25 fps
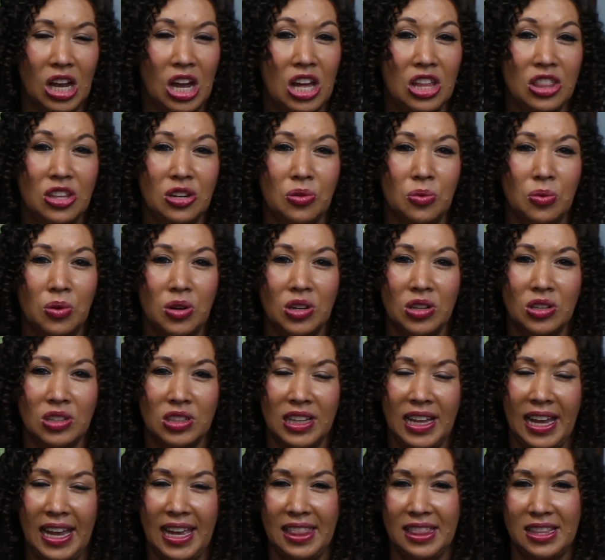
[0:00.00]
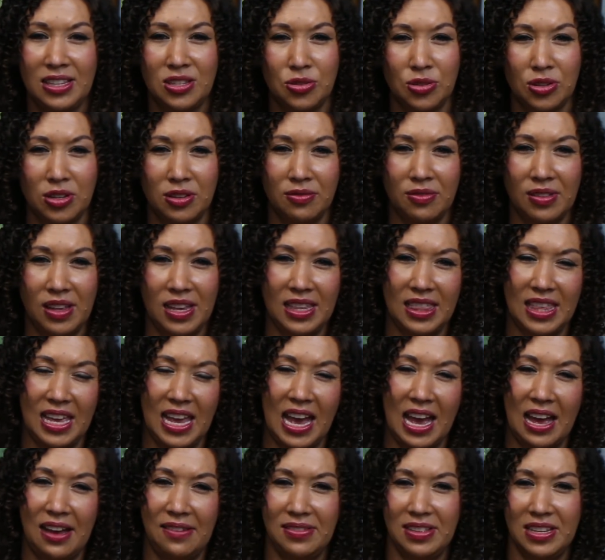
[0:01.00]
otherworldly, sort of like they
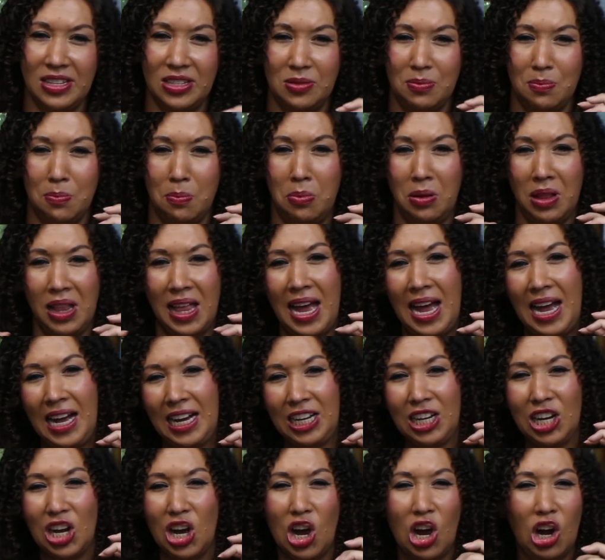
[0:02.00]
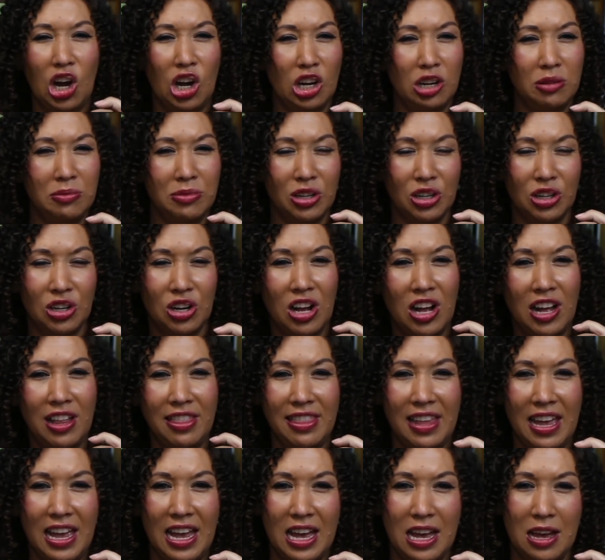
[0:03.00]
have this black armor
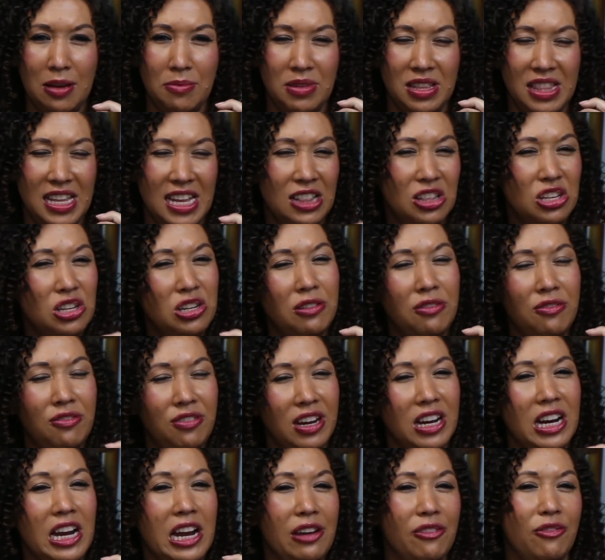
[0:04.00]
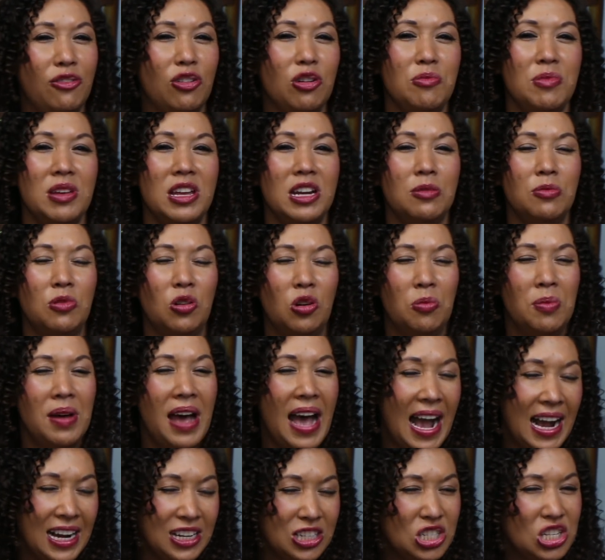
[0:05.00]
on them and they look very formidable,
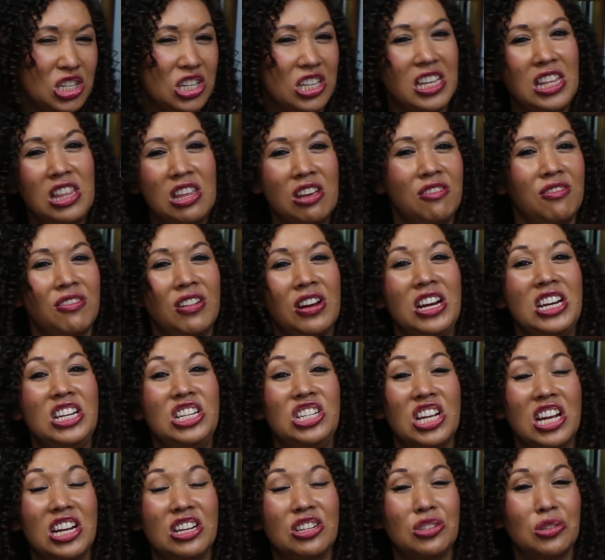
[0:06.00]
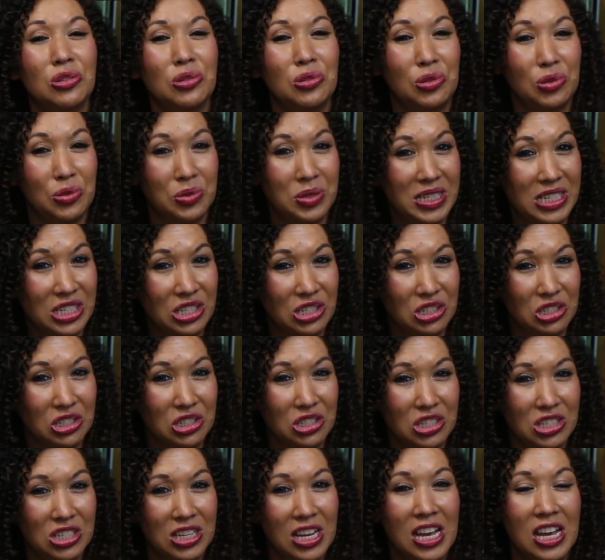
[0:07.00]
but actually they're very gentle
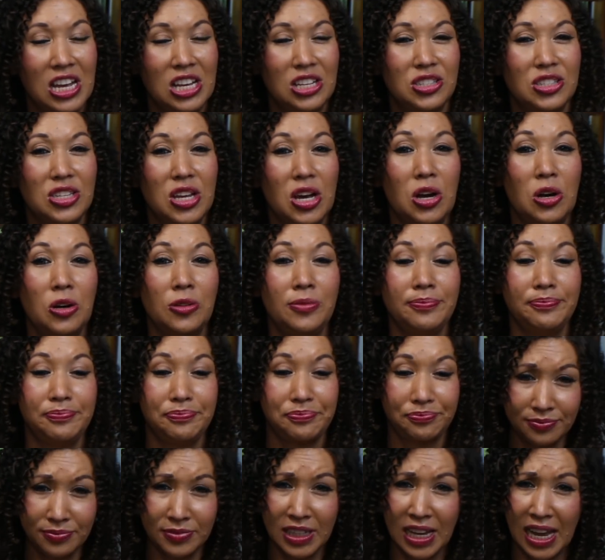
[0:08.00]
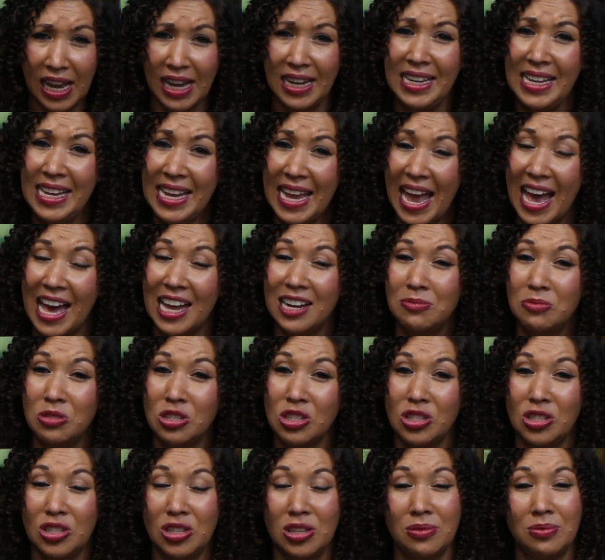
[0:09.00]
creatures. So a neat
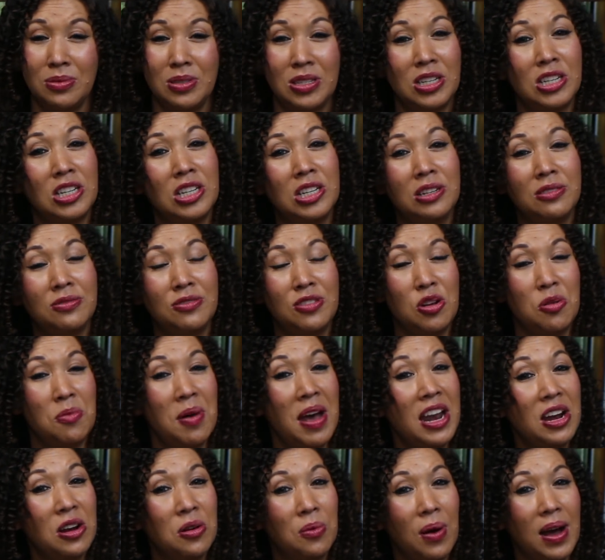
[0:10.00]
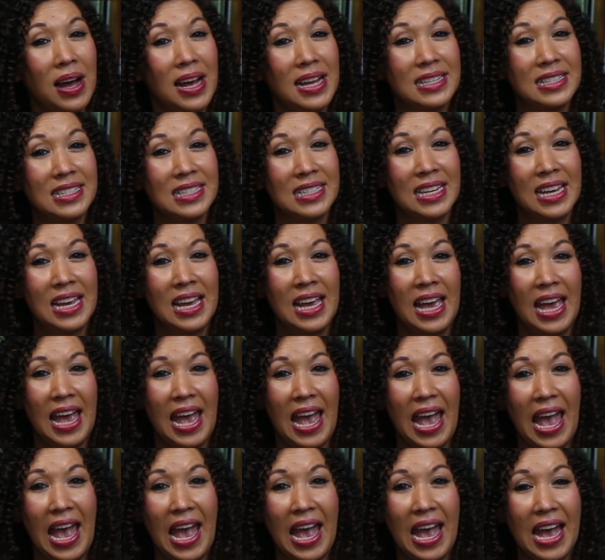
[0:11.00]
animal to observe no matter what.
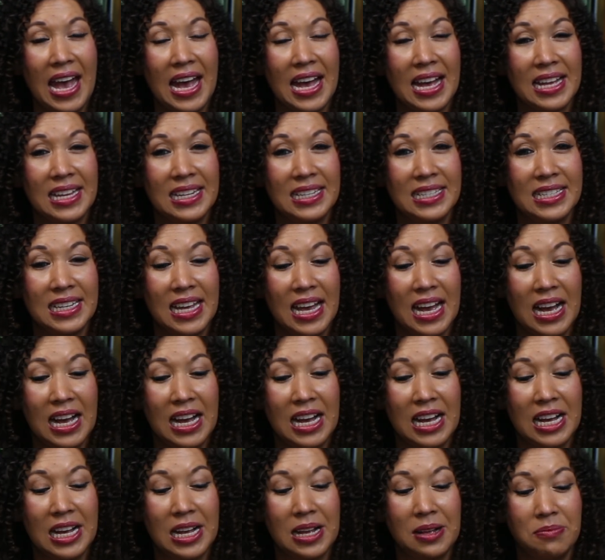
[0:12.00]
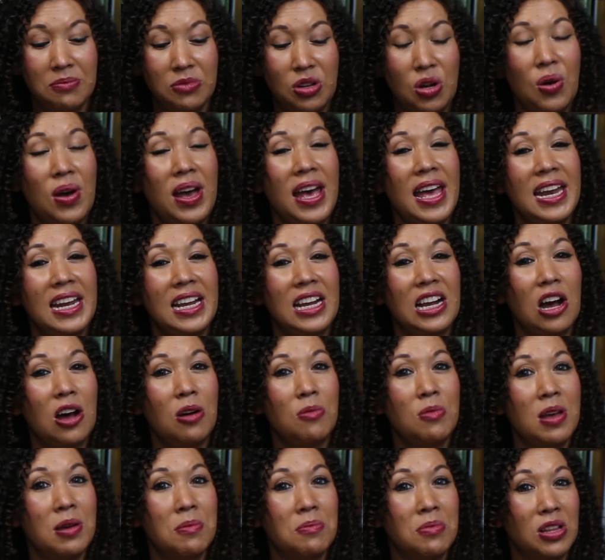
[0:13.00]
And um, go ahead and
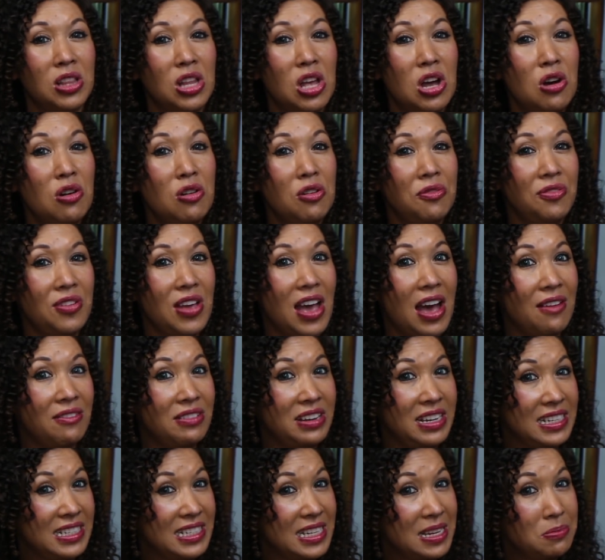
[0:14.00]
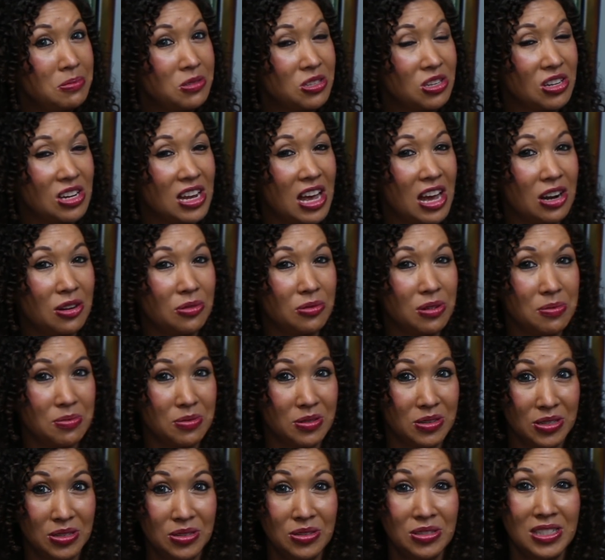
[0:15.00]
comment below if you have any tips on how to
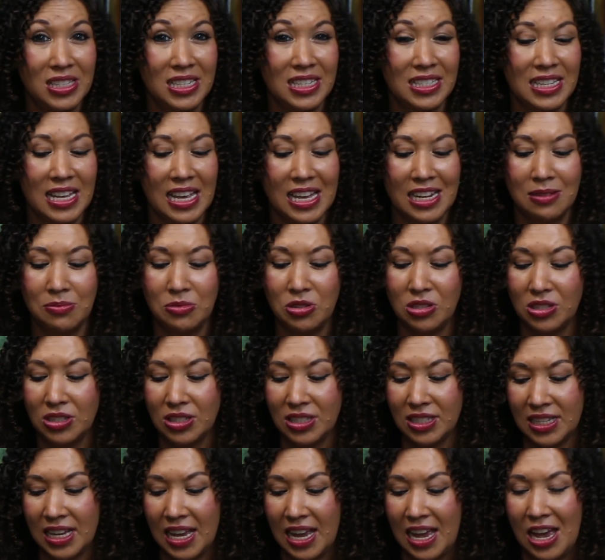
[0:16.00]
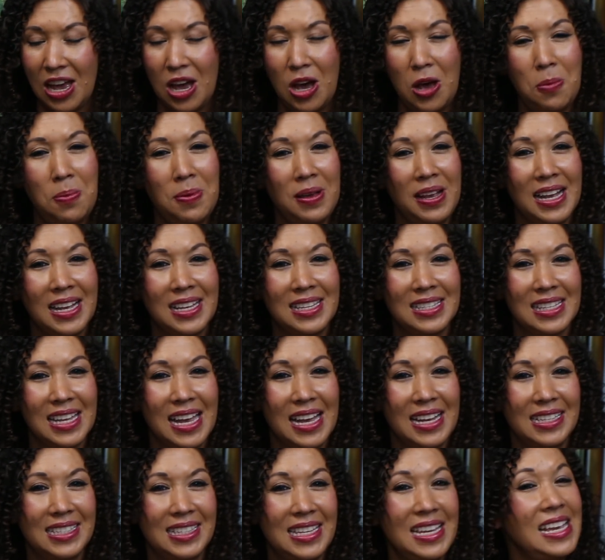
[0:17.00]
reproduce these animals. Hope you guys
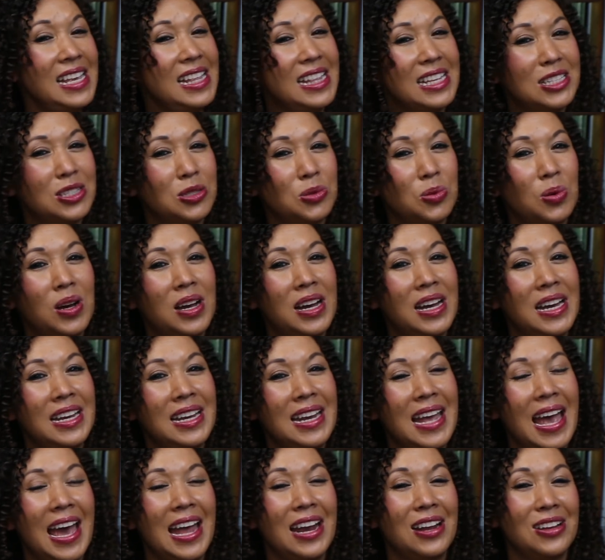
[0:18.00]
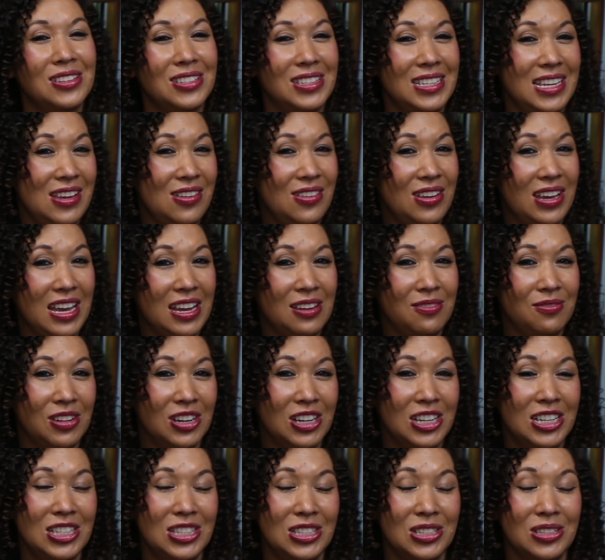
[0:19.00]
like seeing this one and I'll see you again
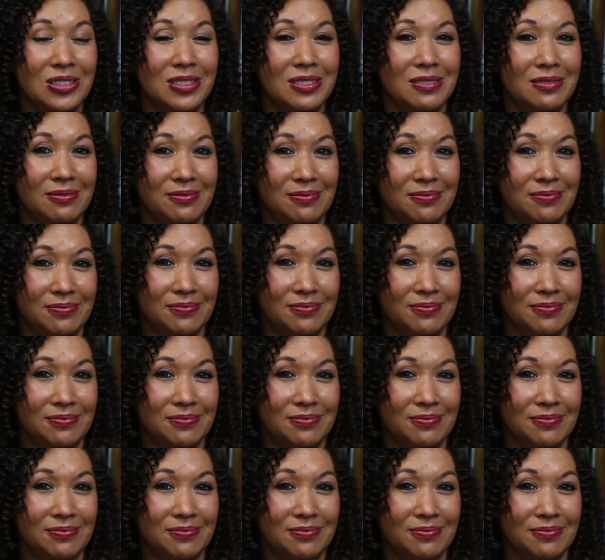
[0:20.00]
very soon.